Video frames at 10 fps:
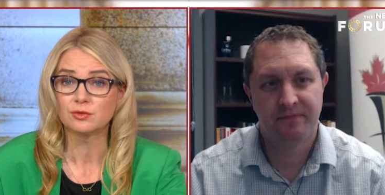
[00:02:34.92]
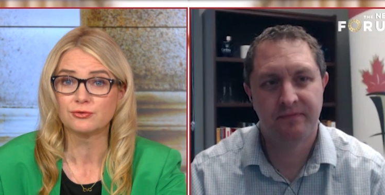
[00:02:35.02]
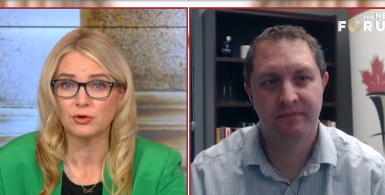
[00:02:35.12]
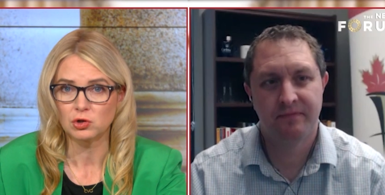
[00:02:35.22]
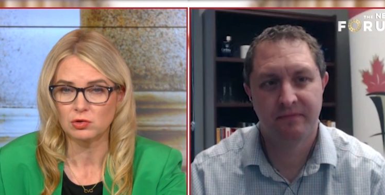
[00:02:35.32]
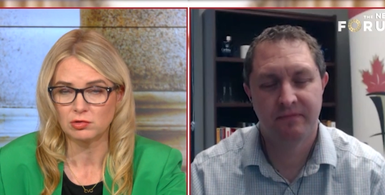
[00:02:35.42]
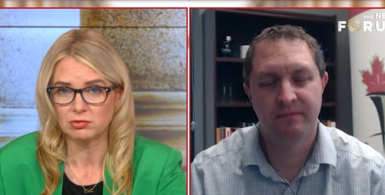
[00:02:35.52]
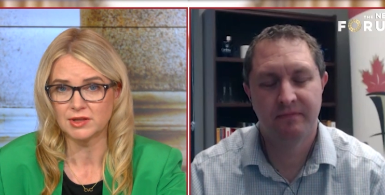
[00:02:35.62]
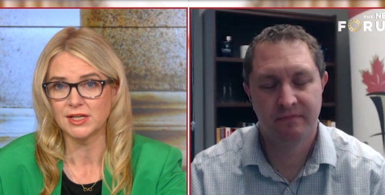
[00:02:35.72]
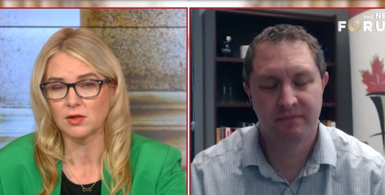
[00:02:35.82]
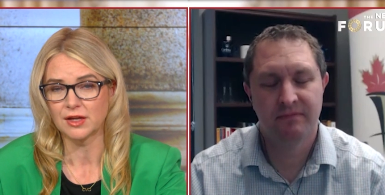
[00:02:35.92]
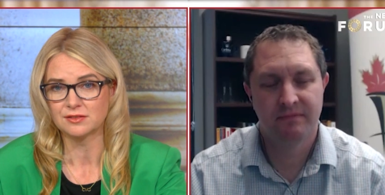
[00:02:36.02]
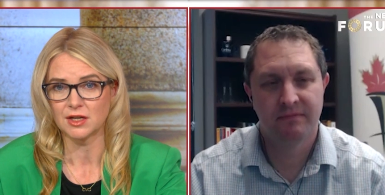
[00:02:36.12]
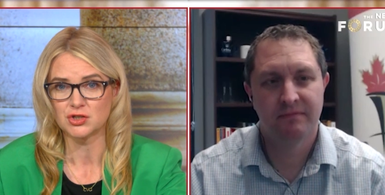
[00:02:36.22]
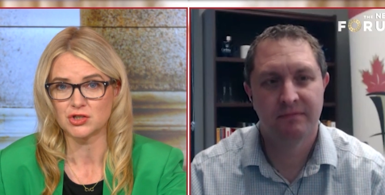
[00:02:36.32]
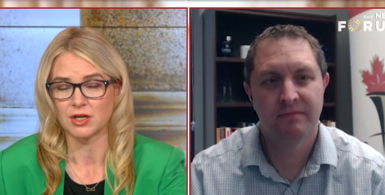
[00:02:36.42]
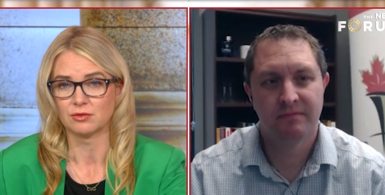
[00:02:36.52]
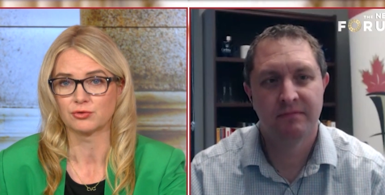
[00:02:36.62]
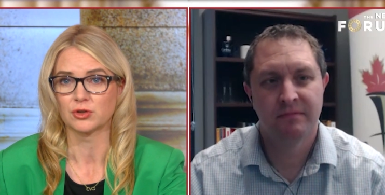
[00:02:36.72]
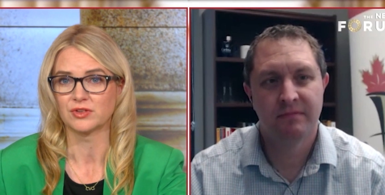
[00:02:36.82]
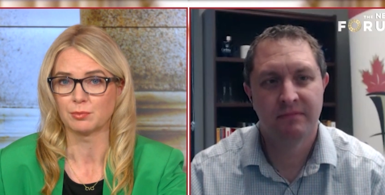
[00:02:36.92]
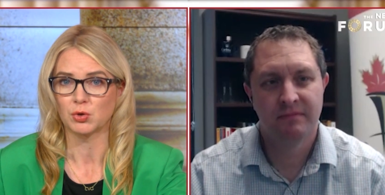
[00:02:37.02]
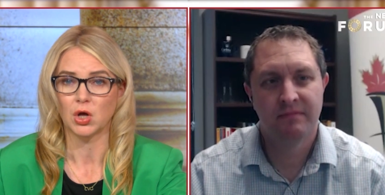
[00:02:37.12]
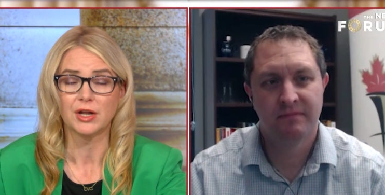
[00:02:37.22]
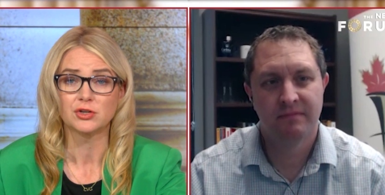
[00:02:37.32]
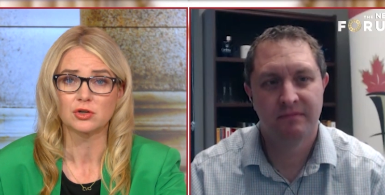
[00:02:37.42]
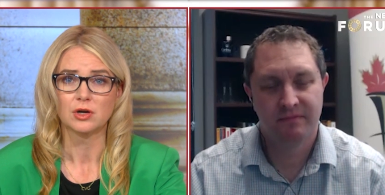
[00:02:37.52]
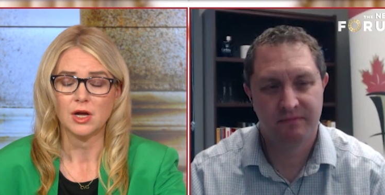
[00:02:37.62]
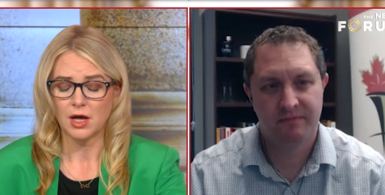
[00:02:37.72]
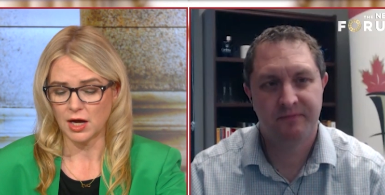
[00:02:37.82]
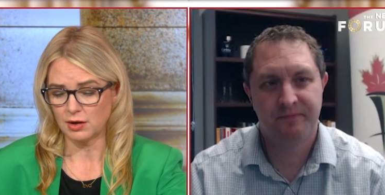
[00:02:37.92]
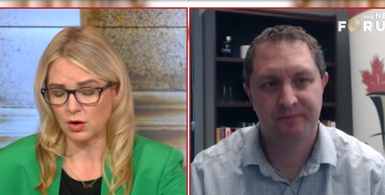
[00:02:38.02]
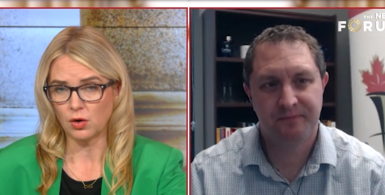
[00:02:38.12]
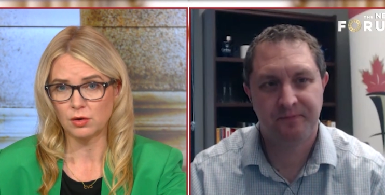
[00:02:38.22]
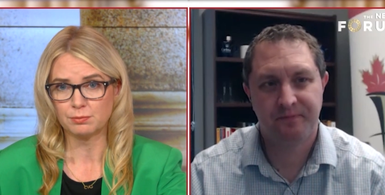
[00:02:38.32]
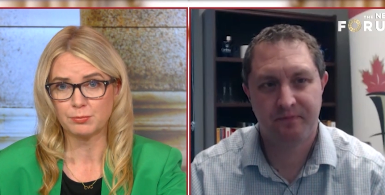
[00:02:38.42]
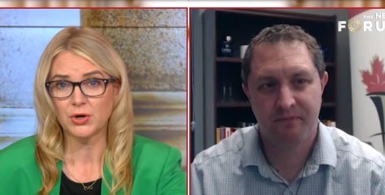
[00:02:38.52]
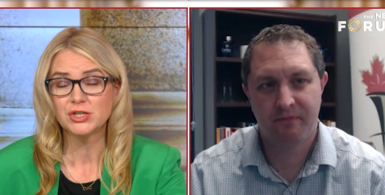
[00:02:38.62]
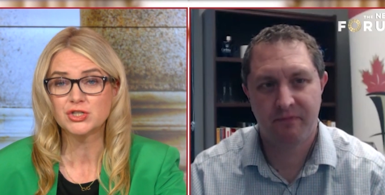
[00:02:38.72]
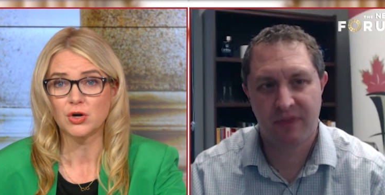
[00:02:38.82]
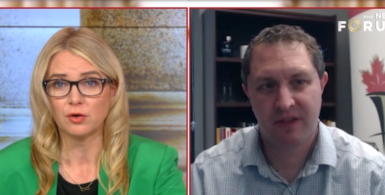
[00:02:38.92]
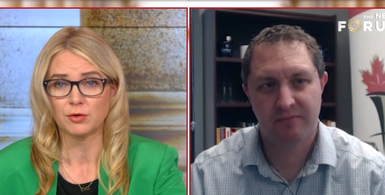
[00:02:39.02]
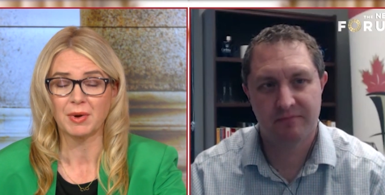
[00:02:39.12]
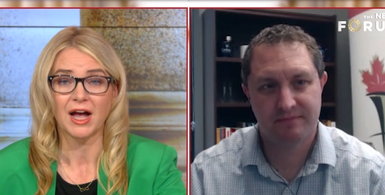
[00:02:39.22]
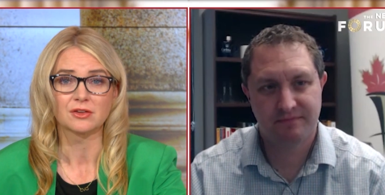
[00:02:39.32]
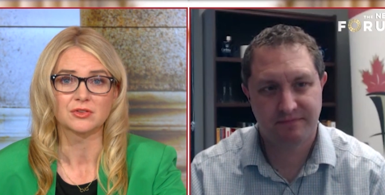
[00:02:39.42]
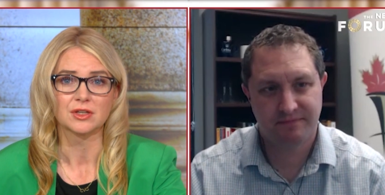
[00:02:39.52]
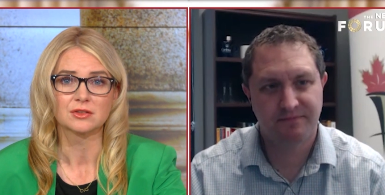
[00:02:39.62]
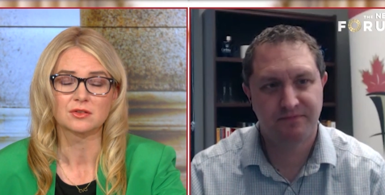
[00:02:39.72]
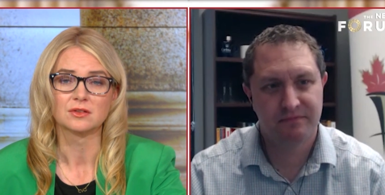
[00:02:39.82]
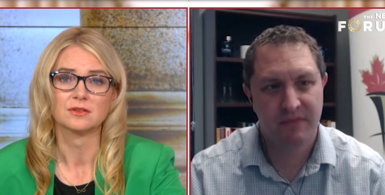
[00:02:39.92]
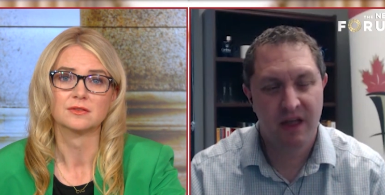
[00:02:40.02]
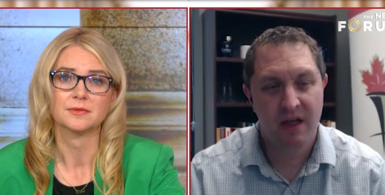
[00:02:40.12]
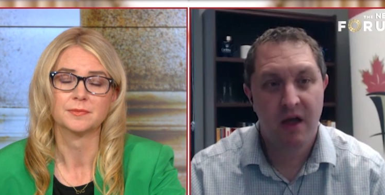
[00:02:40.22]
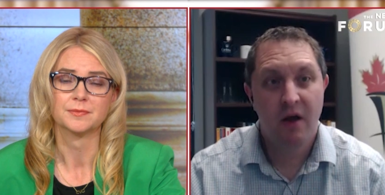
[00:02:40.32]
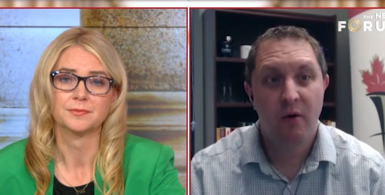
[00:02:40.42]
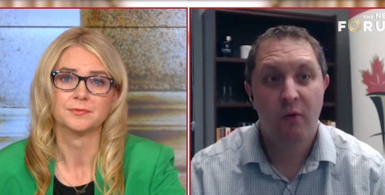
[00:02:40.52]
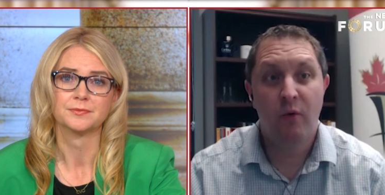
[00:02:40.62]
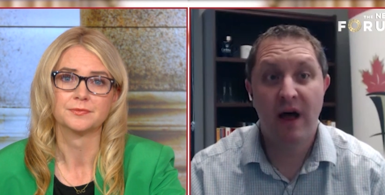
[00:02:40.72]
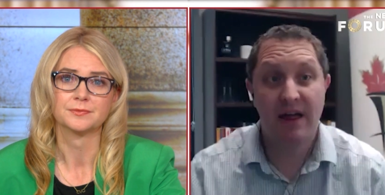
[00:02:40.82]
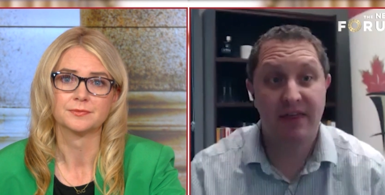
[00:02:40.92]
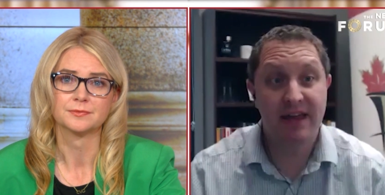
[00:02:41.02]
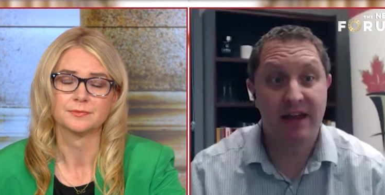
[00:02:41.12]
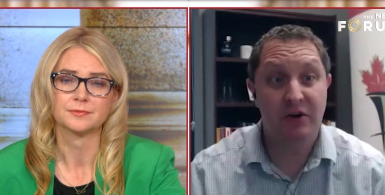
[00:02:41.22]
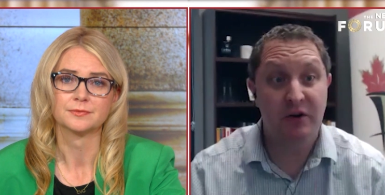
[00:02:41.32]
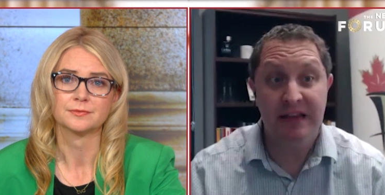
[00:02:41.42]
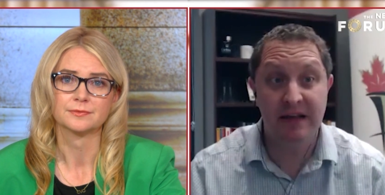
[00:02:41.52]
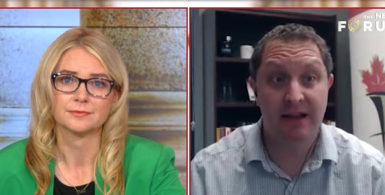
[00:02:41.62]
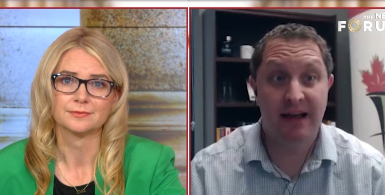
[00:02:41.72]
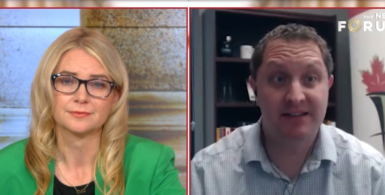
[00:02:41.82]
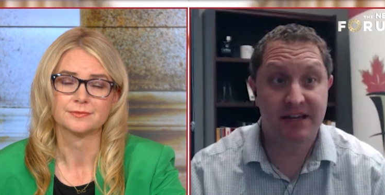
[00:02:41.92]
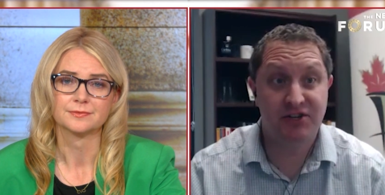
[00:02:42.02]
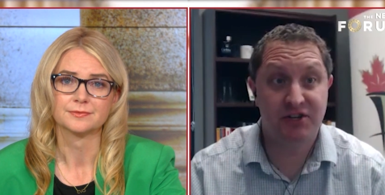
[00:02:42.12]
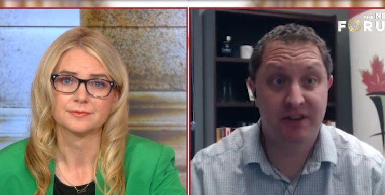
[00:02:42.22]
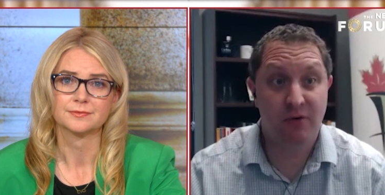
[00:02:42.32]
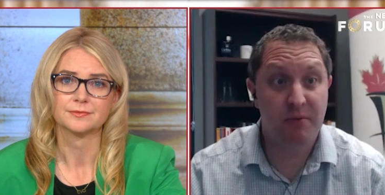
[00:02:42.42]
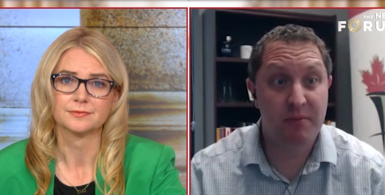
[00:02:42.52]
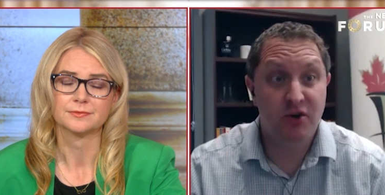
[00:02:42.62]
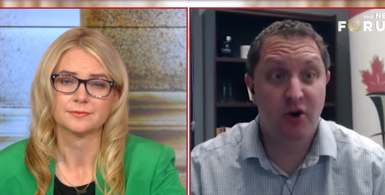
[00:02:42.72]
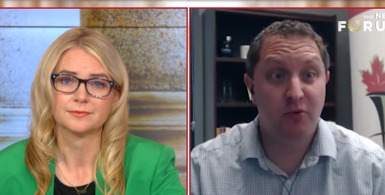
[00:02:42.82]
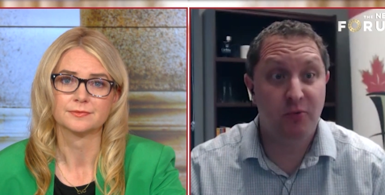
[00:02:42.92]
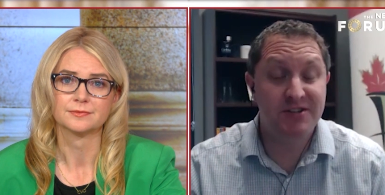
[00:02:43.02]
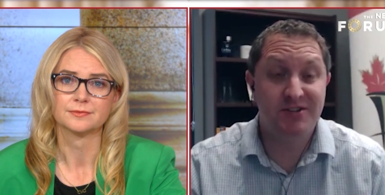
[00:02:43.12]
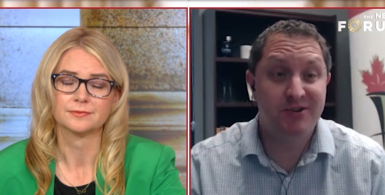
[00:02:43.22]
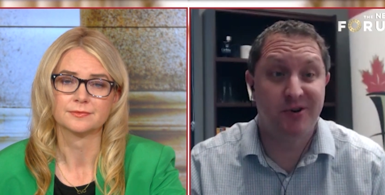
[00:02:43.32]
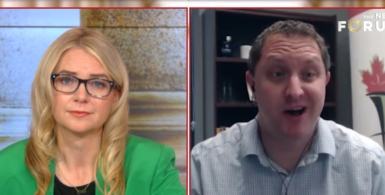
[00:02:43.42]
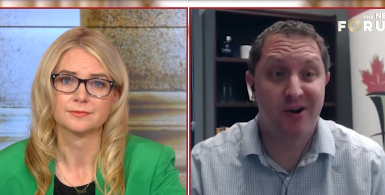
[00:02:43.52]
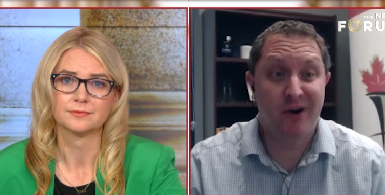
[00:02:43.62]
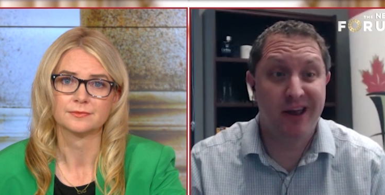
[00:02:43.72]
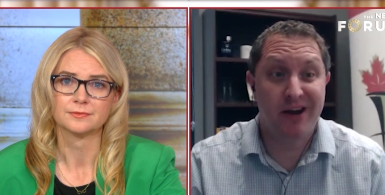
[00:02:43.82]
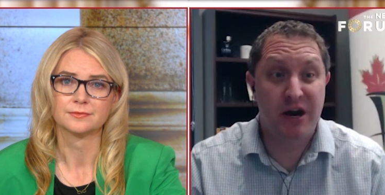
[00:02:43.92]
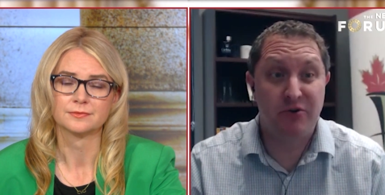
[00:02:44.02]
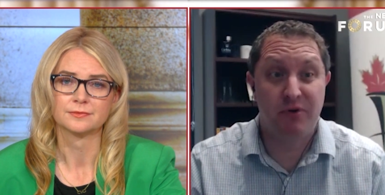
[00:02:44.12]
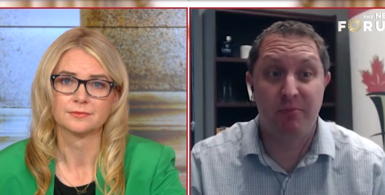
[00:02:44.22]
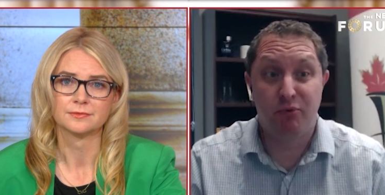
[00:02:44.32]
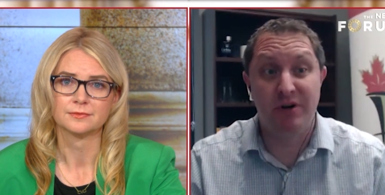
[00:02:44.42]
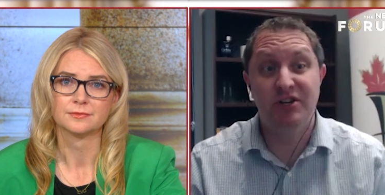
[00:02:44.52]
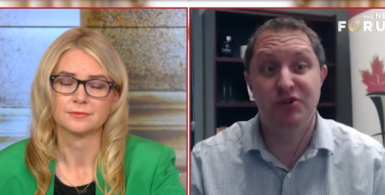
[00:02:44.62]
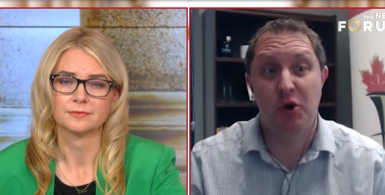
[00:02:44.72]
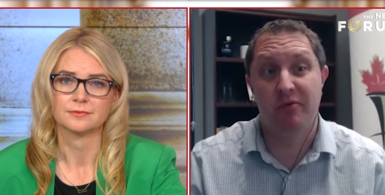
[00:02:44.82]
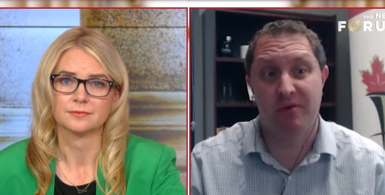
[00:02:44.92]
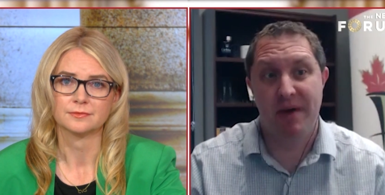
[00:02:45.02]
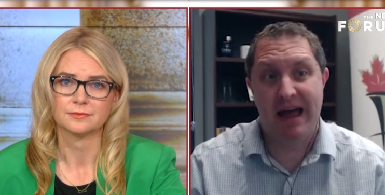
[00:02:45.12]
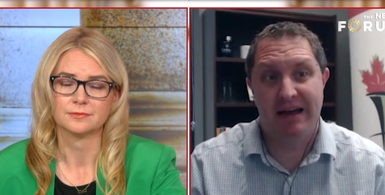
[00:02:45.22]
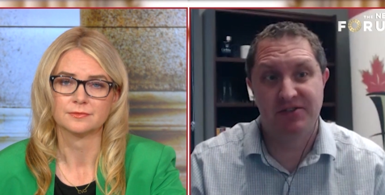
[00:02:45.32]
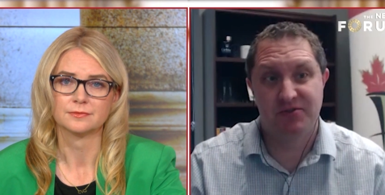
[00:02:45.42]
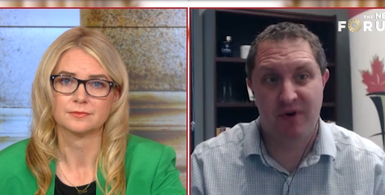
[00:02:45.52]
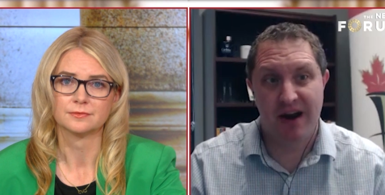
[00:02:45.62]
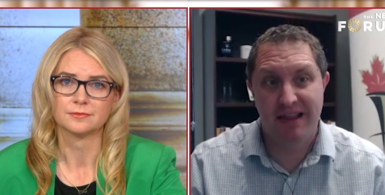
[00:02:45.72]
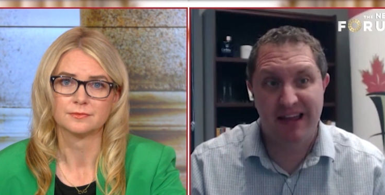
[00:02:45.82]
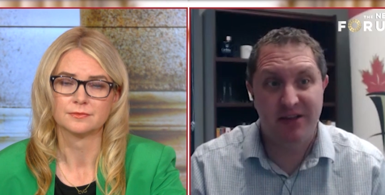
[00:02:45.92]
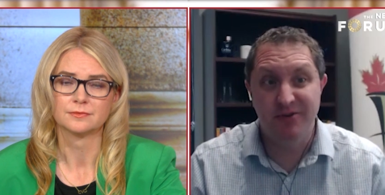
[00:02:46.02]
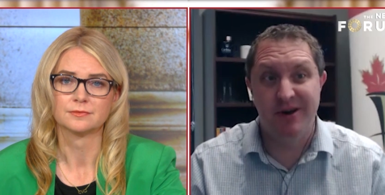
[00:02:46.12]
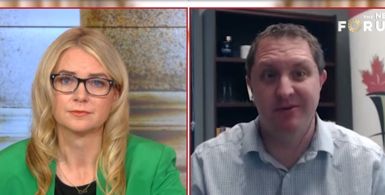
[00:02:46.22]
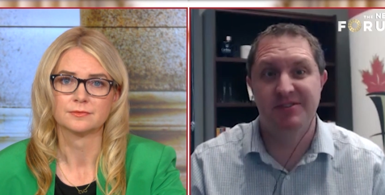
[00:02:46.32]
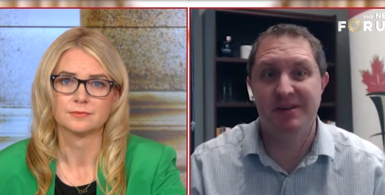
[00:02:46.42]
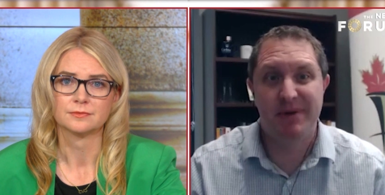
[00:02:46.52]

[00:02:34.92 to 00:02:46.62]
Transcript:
Speaker 1: full legalization, for example, under uh, bridge overpasses?
Speaker 2: well, I think under legalization, there would be no reason to congregate under a bridge overpass, right? Like you don't see